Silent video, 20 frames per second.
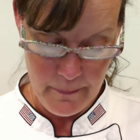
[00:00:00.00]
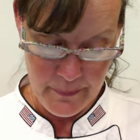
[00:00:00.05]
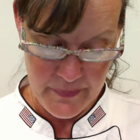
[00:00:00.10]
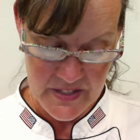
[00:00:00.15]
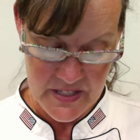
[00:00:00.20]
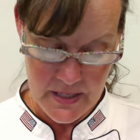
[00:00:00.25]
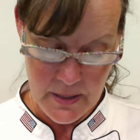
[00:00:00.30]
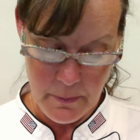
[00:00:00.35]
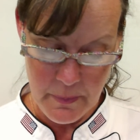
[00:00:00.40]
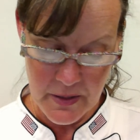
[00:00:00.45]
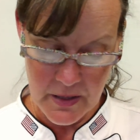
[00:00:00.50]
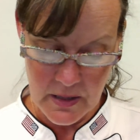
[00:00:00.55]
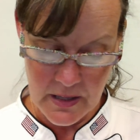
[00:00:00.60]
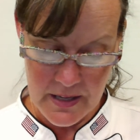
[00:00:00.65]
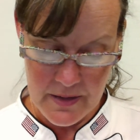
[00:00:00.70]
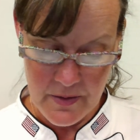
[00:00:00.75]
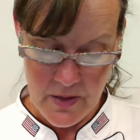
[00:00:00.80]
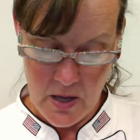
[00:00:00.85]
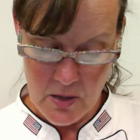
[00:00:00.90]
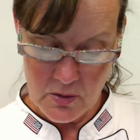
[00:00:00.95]
Typically,
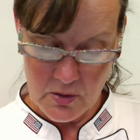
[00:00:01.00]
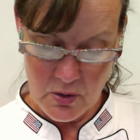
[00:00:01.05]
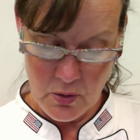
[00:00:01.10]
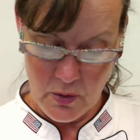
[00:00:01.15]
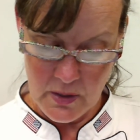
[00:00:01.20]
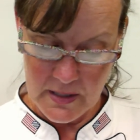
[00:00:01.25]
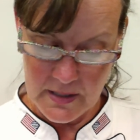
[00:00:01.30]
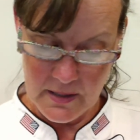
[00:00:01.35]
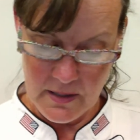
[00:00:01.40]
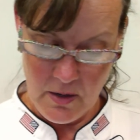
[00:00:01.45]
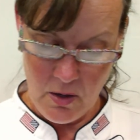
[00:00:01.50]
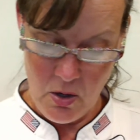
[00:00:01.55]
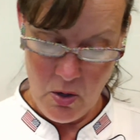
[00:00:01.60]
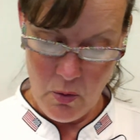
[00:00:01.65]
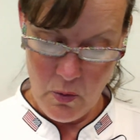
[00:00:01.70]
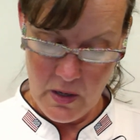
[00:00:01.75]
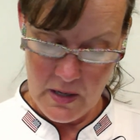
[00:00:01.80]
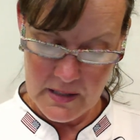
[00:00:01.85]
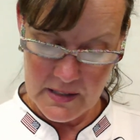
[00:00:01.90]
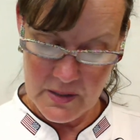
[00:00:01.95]
those who
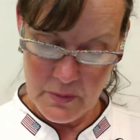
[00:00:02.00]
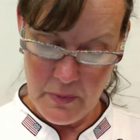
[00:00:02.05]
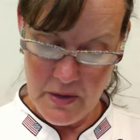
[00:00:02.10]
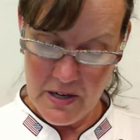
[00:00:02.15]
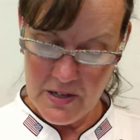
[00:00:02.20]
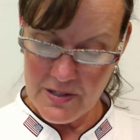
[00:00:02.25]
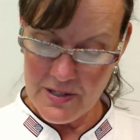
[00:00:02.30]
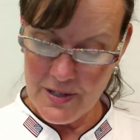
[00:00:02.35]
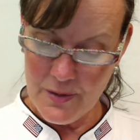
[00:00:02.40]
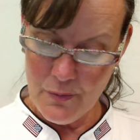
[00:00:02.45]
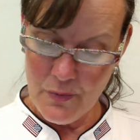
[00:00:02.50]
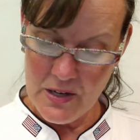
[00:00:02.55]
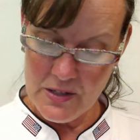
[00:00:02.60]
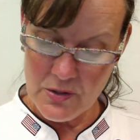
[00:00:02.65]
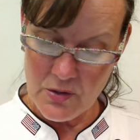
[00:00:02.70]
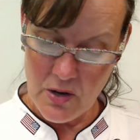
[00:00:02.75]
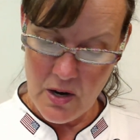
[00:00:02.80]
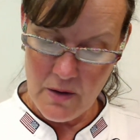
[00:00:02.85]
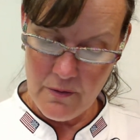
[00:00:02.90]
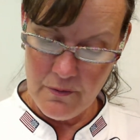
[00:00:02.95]
are experienced in
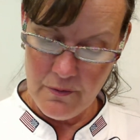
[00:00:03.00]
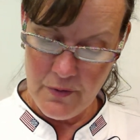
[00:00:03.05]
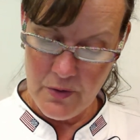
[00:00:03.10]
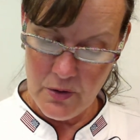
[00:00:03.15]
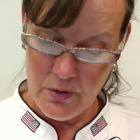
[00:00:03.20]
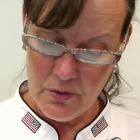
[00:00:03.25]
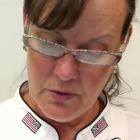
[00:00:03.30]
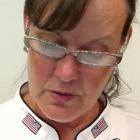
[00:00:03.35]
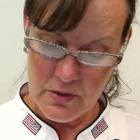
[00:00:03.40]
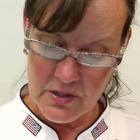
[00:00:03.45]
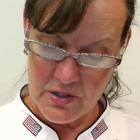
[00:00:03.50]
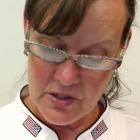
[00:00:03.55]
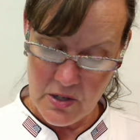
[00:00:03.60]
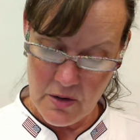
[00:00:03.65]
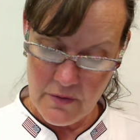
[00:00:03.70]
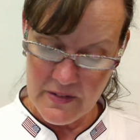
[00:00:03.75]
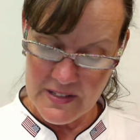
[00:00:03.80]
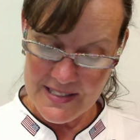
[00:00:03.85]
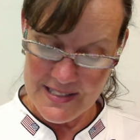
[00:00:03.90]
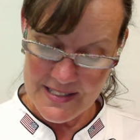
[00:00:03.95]
restaurant and food
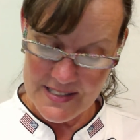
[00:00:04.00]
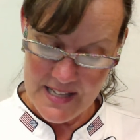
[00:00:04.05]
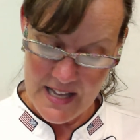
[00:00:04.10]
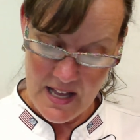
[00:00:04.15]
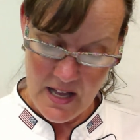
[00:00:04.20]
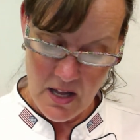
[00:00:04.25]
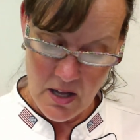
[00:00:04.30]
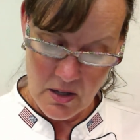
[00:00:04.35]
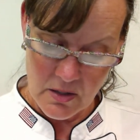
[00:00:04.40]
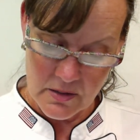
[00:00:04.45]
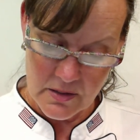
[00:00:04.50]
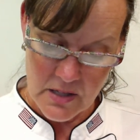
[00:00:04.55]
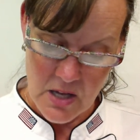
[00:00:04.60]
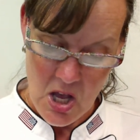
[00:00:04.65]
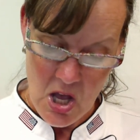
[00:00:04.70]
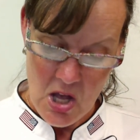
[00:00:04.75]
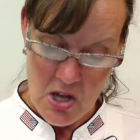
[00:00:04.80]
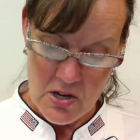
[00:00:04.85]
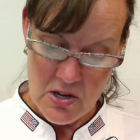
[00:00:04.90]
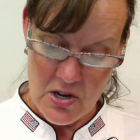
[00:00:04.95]
service sales
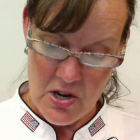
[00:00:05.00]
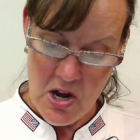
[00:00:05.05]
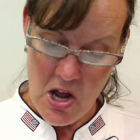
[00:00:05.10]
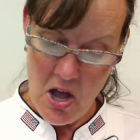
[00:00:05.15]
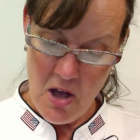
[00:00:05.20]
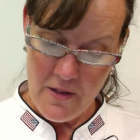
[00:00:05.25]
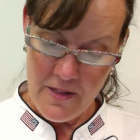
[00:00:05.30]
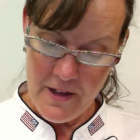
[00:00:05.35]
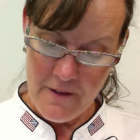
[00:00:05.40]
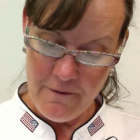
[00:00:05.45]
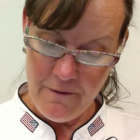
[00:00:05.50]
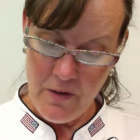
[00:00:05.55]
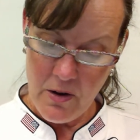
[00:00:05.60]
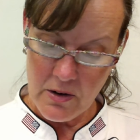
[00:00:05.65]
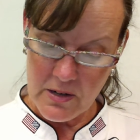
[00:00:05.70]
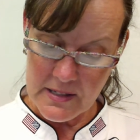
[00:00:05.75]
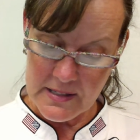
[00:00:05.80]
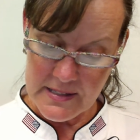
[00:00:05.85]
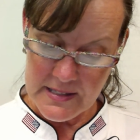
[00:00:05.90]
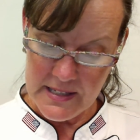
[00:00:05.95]
know that
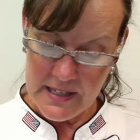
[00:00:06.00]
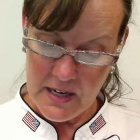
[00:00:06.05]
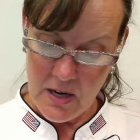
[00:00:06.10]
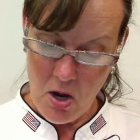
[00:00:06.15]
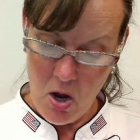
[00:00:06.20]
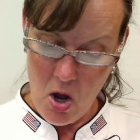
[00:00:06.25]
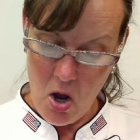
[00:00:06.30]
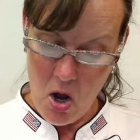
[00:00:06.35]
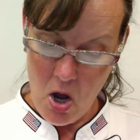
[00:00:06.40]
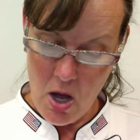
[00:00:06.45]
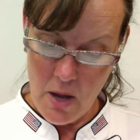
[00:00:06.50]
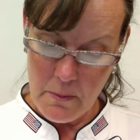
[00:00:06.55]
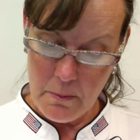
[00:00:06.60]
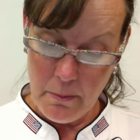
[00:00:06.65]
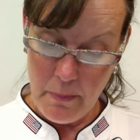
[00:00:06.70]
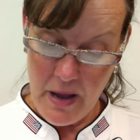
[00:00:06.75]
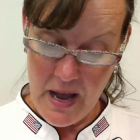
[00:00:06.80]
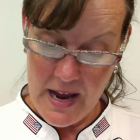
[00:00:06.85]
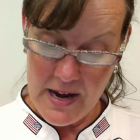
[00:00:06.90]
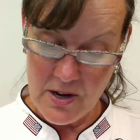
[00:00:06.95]
focusing on
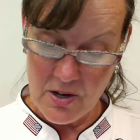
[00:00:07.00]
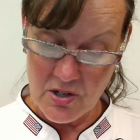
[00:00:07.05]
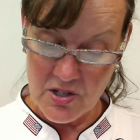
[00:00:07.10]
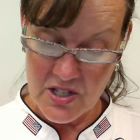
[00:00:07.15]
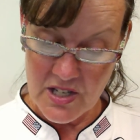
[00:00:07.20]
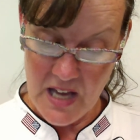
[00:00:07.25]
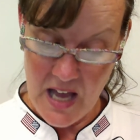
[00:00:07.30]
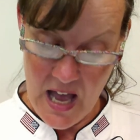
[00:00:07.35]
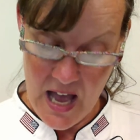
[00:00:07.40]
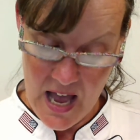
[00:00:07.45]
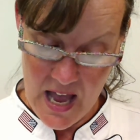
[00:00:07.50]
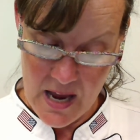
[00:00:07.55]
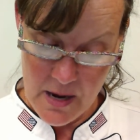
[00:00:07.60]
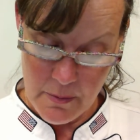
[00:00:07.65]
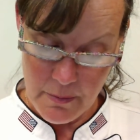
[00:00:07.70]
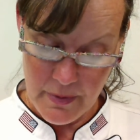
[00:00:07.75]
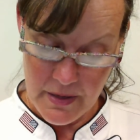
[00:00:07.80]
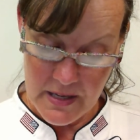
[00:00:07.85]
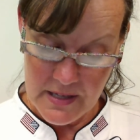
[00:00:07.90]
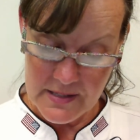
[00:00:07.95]
buyer type
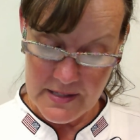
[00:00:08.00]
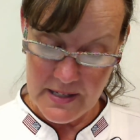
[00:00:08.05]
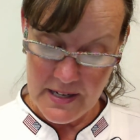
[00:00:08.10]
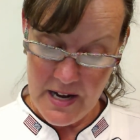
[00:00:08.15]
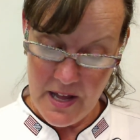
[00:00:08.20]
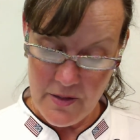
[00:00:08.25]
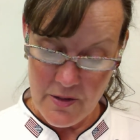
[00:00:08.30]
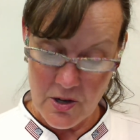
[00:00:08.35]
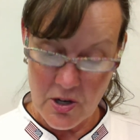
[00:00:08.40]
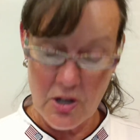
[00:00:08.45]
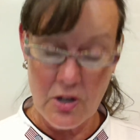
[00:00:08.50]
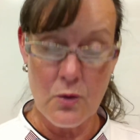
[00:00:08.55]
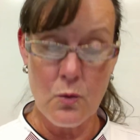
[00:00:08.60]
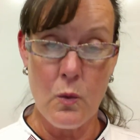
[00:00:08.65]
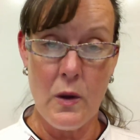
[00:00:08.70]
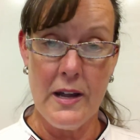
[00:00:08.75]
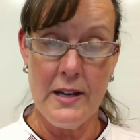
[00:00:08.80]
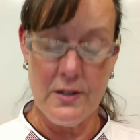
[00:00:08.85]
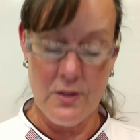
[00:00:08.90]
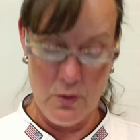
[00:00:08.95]
is another good
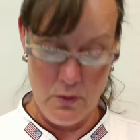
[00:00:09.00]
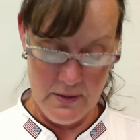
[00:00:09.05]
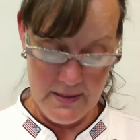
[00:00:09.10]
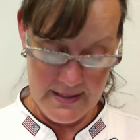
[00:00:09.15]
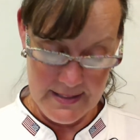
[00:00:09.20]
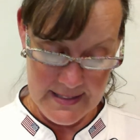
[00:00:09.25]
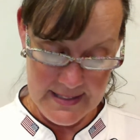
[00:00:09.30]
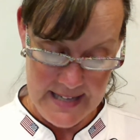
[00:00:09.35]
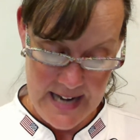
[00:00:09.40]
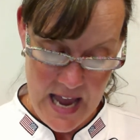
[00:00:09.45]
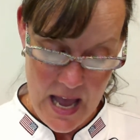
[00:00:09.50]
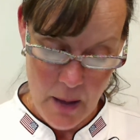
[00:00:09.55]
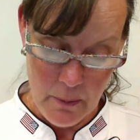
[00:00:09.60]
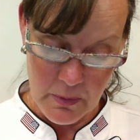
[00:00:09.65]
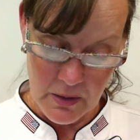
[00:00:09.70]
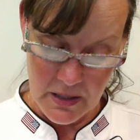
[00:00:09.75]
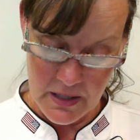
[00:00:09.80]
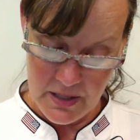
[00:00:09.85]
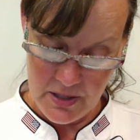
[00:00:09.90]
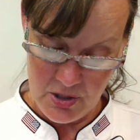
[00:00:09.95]
way to
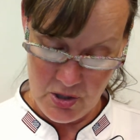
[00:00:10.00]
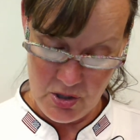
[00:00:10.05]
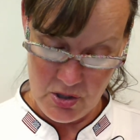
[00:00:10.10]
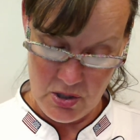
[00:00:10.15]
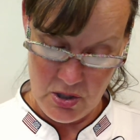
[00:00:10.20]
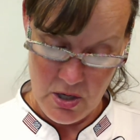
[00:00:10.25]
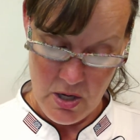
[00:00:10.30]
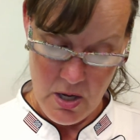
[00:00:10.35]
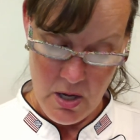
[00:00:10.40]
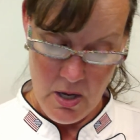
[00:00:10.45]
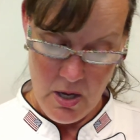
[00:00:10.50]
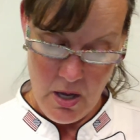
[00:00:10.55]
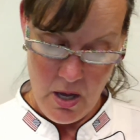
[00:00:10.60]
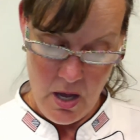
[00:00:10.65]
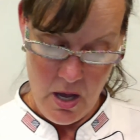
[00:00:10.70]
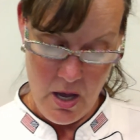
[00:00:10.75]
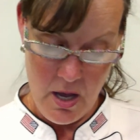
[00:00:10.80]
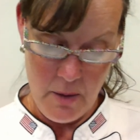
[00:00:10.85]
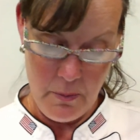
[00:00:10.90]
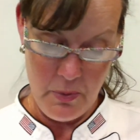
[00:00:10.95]
establish
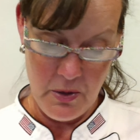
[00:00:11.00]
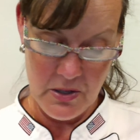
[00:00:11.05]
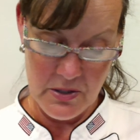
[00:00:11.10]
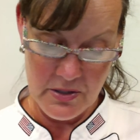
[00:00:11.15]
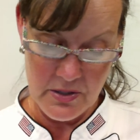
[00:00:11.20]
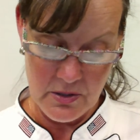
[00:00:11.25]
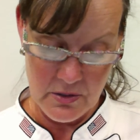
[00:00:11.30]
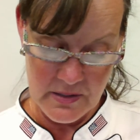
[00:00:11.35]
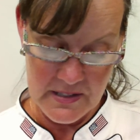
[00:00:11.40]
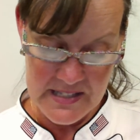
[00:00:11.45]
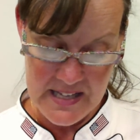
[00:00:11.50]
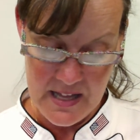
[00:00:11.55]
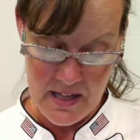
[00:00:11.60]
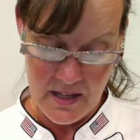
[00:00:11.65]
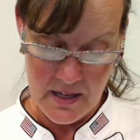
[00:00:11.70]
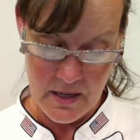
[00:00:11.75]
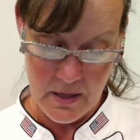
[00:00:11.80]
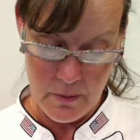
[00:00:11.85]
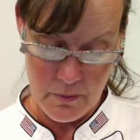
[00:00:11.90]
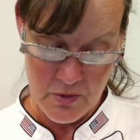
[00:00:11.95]
personal
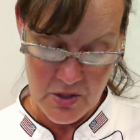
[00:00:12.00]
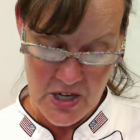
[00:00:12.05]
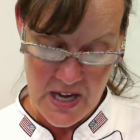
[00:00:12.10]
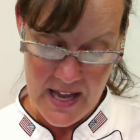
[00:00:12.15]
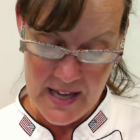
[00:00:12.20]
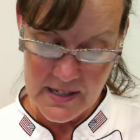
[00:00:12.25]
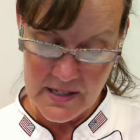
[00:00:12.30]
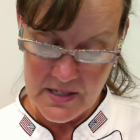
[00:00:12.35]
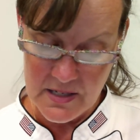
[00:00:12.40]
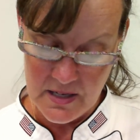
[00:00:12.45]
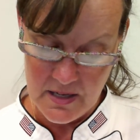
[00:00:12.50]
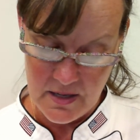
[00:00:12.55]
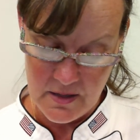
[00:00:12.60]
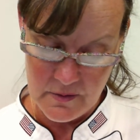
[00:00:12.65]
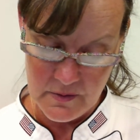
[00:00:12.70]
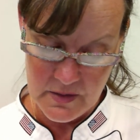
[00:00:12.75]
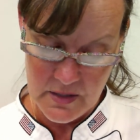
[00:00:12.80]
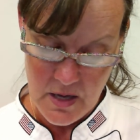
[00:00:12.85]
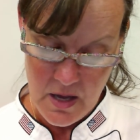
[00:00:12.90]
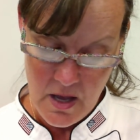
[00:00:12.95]
selling objectives.